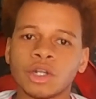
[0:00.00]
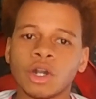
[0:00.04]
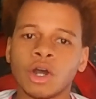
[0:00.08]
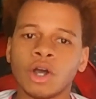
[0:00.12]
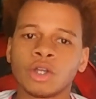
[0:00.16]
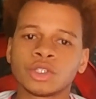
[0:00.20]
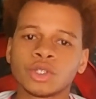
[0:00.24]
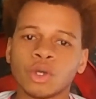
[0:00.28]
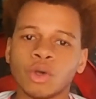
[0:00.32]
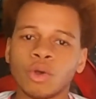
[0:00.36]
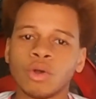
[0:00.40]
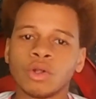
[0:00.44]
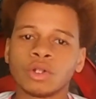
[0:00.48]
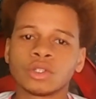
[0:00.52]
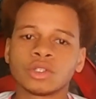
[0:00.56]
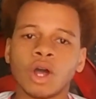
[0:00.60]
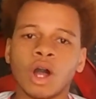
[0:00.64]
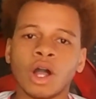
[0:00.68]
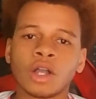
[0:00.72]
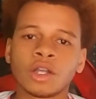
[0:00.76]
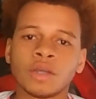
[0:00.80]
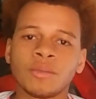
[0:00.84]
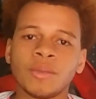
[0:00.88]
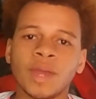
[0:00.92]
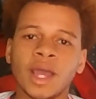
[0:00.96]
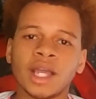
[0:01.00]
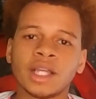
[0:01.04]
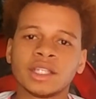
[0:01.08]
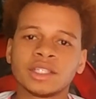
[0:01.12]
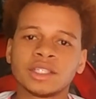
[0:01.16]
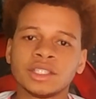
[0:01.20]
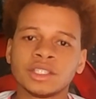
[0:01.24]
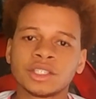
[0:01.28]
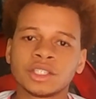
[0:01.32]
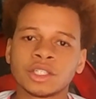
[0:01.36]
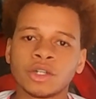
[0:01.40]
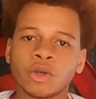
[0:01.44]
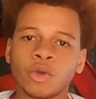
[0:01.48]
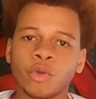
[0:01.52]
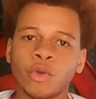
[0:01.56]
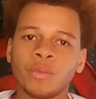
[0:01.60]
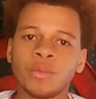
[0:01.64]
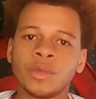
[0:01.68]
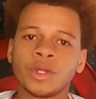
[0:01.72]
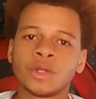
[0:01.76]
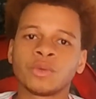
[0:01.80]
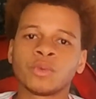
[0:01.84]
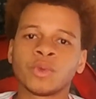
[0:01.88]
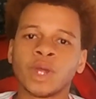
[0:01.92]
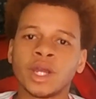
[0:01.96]
can also hold all your magazines and
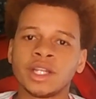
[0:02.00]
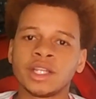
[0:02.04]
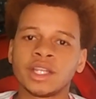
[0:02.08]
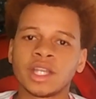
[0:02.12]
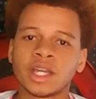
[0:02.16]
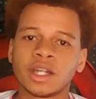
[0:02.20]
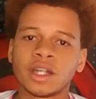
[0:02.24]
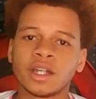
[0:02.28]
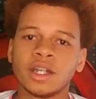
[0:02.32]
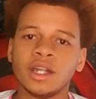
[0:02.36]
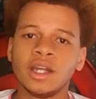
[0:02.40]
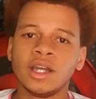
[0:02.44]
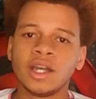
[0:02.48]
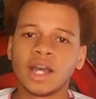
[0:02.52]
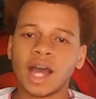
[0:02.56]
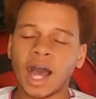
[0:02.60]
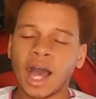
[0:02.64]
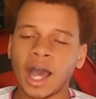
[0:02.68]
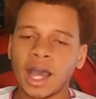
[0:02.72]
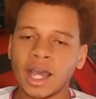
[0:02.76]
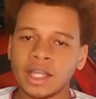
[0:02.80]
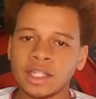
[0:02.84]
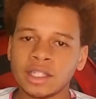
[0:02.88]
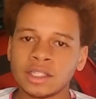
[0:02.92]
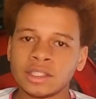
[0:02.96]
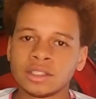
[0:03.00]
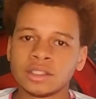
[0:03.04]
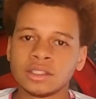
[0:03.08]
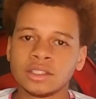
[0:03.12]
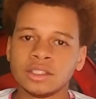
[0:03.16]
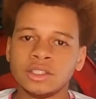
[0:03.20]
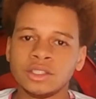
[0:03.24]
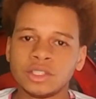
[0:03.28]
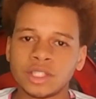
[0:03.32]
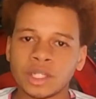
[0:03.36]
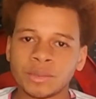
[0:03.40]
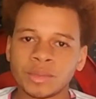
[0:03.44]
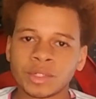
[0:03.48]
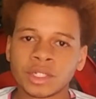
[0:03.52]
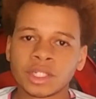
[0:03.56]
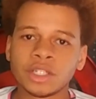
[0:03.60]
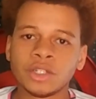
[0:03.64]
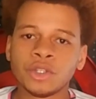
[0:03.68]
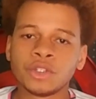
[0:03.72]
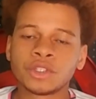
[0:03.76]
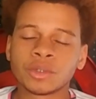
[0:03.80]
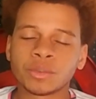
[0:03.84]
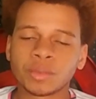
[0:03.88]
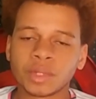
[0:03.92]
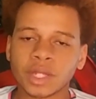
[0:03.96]
equipment right there. I
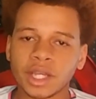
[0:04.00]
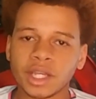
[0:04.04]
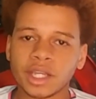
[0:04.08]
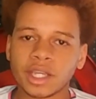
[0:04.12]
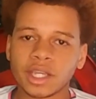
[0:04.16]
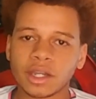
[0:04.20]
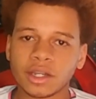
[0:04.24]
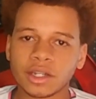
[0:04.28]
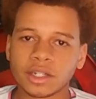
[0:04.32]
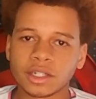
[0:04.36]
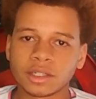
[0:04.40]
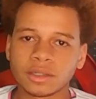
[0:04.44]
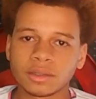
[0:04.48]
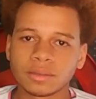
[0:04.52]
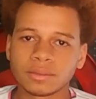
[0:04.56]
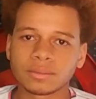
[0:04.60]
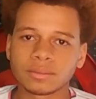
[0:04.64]
typically use a plate carrier.